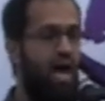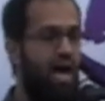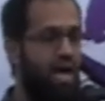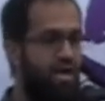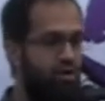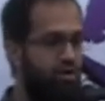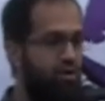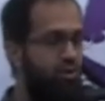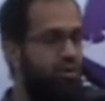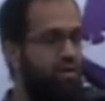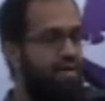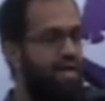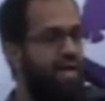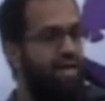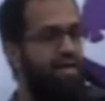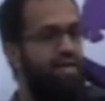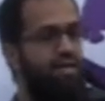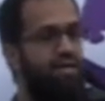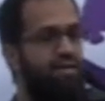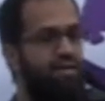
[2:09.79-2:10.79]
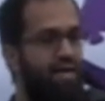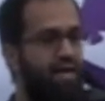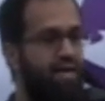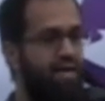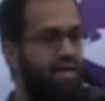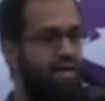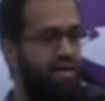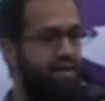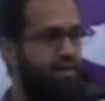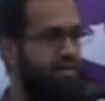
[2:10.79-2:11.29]
a known
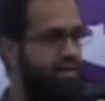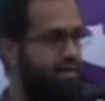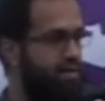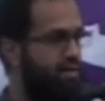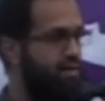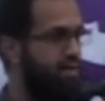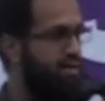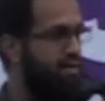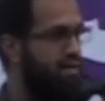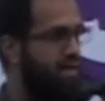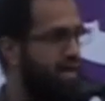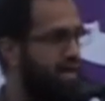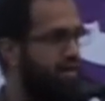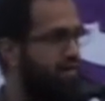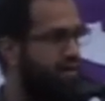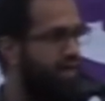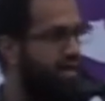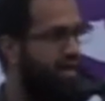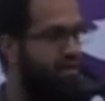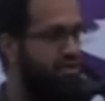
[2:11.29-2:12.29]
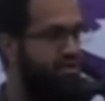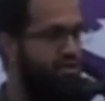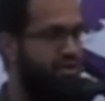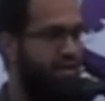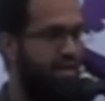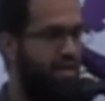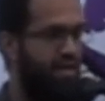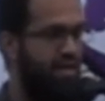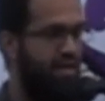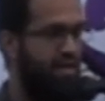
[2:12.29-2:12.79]
da'iyah in the
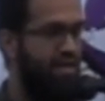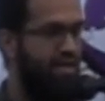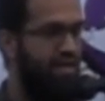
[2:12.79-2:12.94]
country.